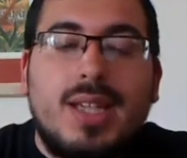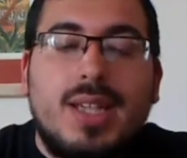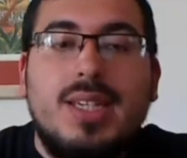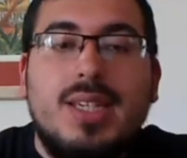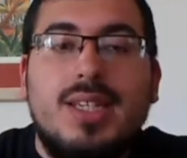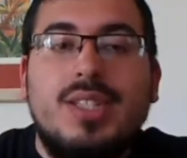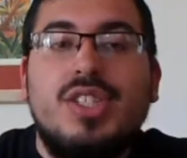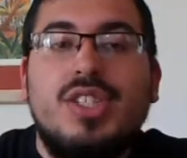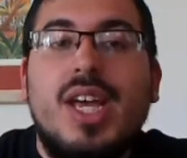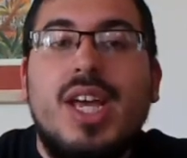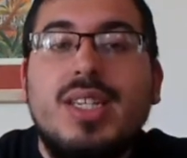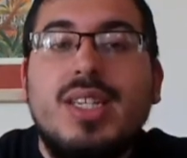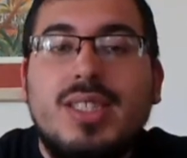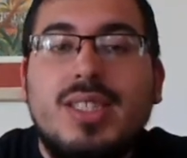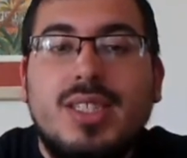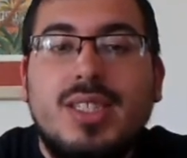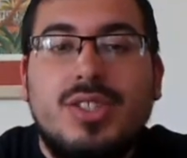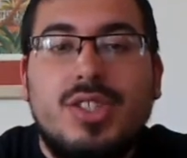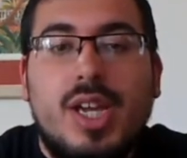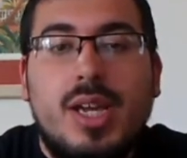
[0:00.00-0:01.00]
and a
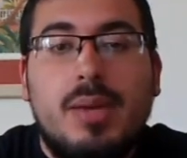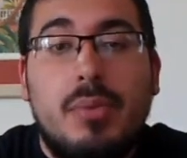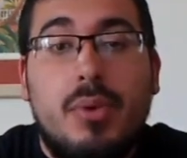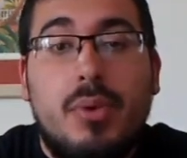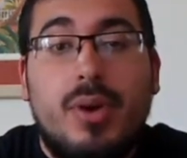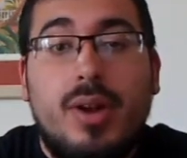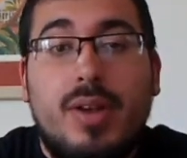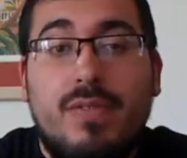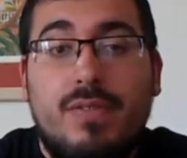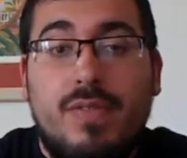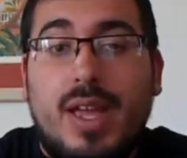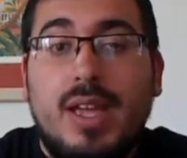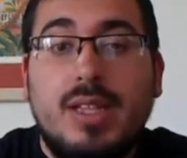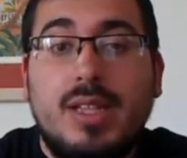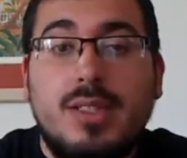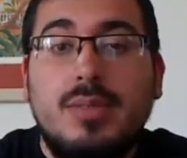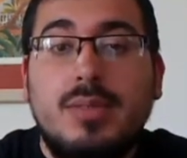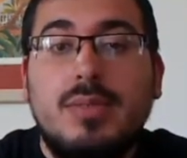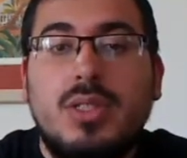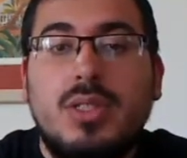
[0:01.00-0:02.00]
Genesis chamber and a
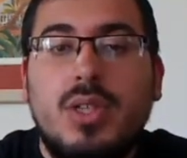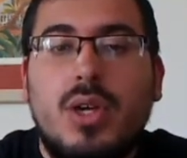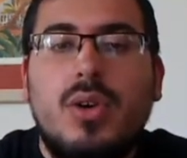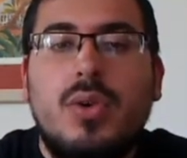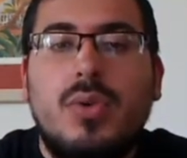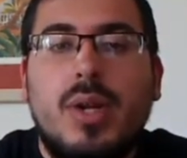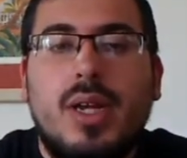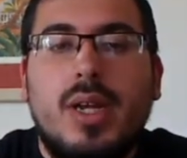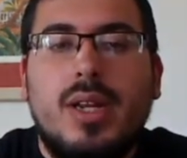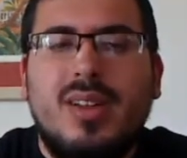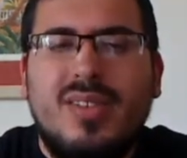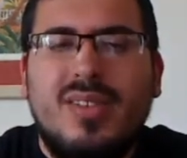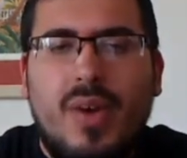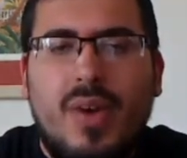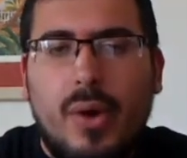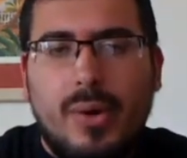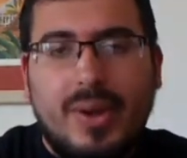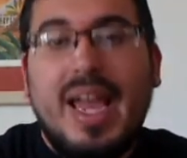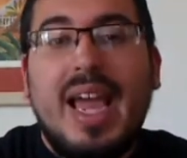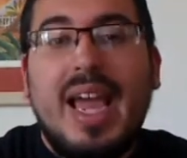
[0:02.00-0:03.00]
phantom zone and of
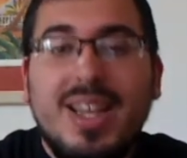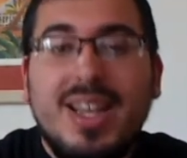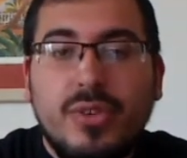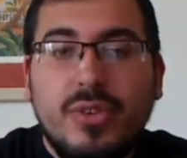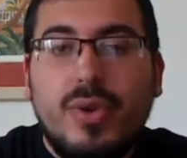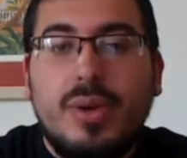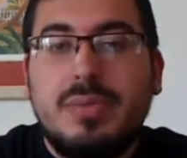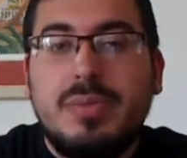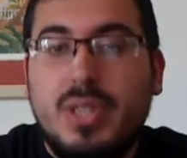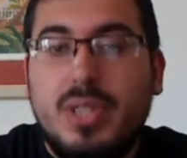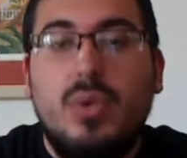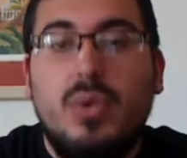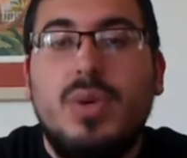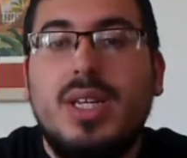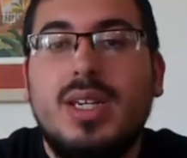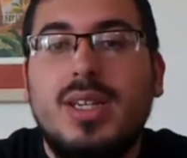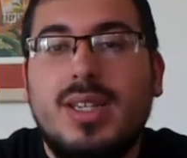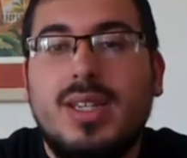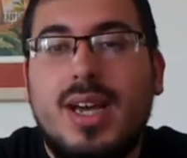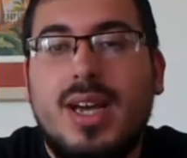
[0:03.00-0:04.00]
arcane
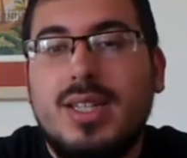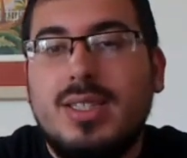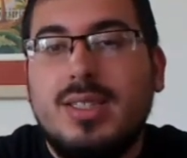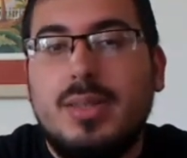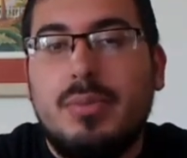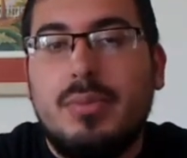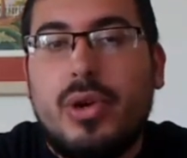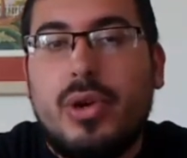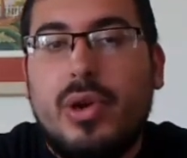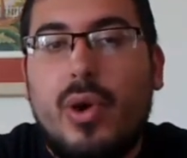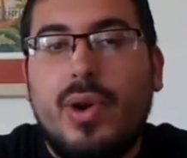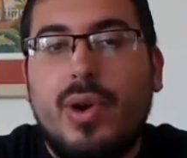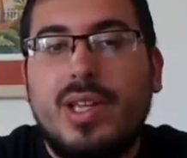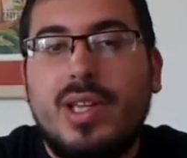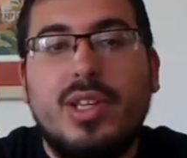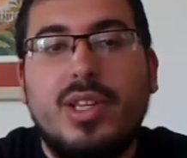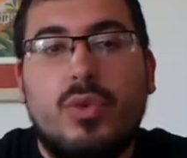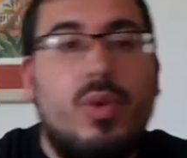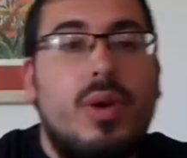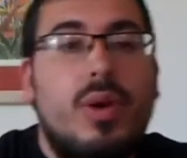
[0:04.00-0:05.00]
Kryptonian custom
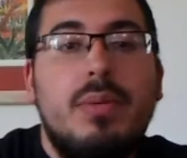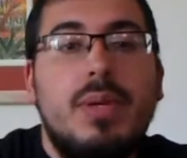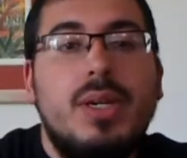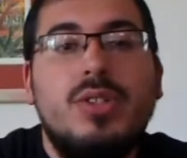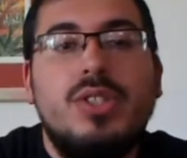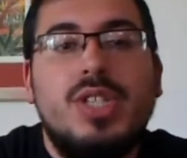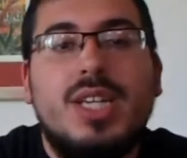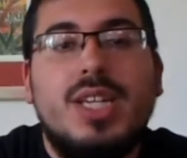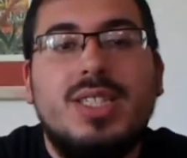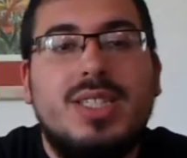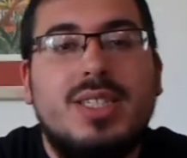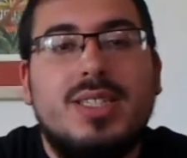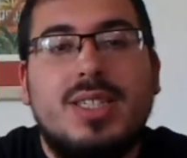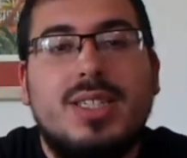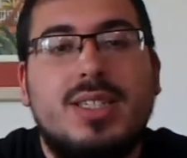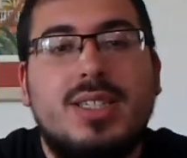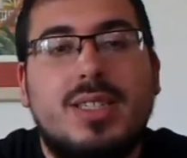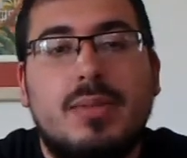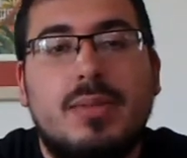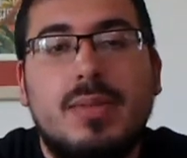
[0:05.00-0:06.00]
regarding the criminal justice
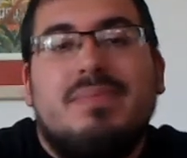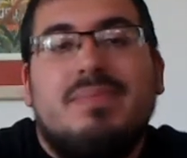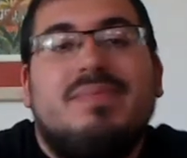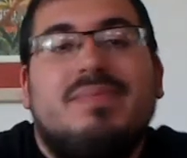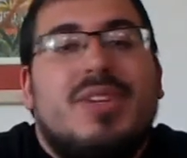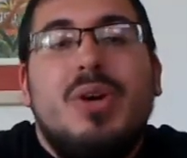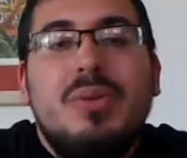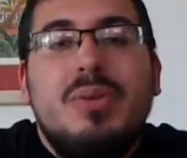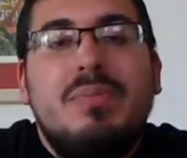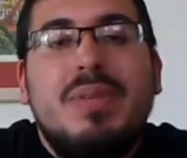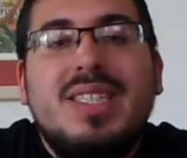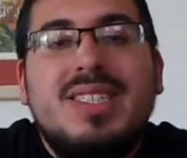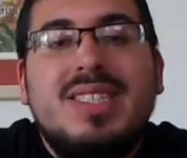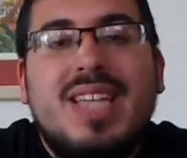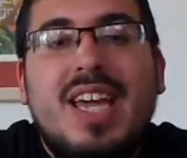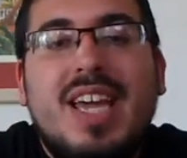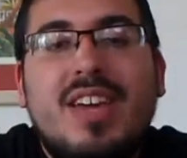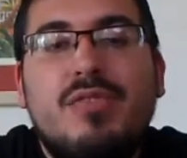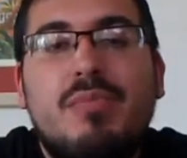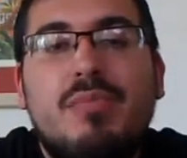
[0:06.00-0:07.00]
system couldn't be
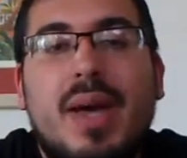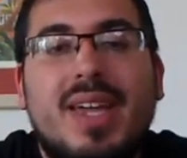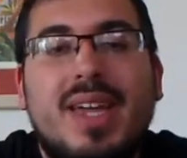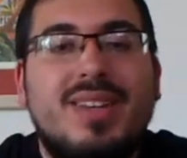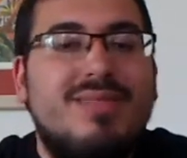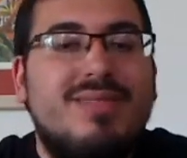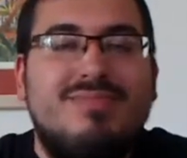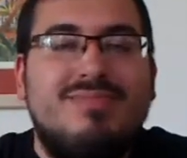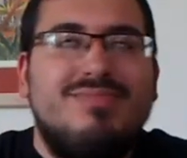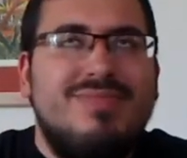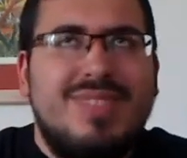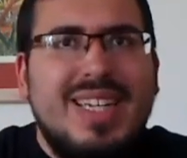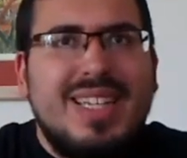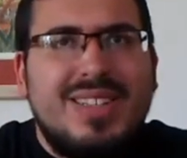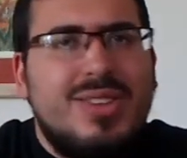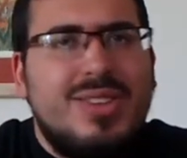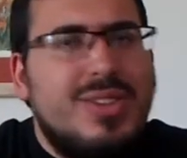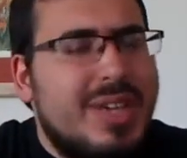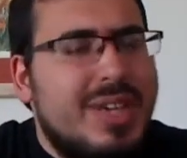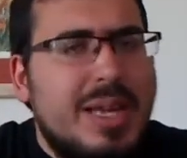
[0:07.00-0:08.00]
saved by a
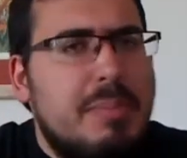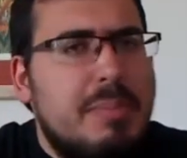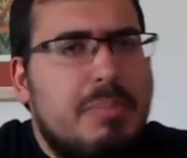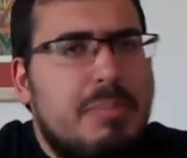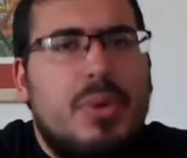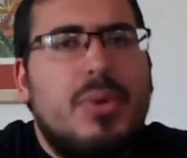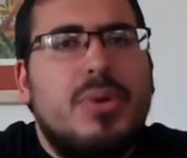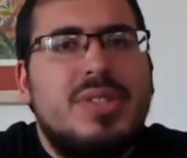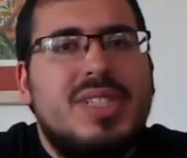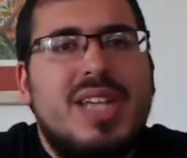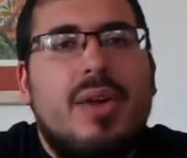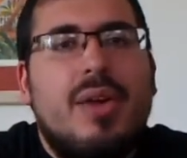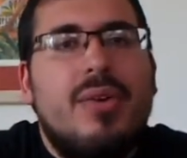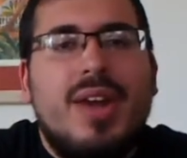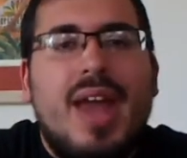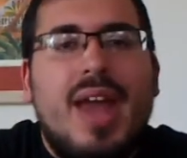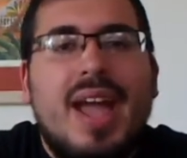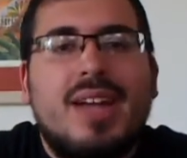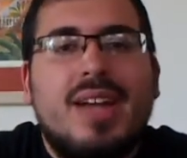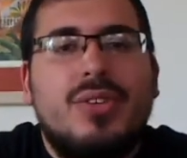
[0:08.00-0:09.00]
neat-looking bird
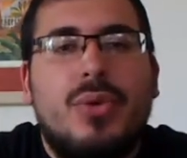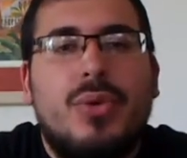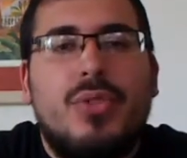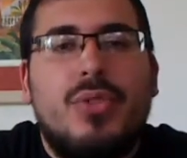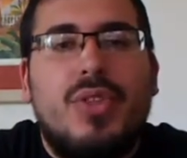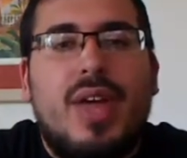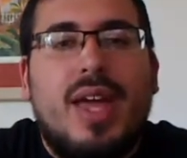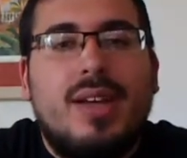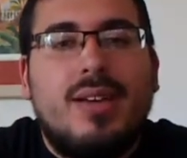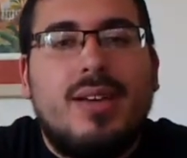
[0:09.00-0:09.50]
pterodactyl thing.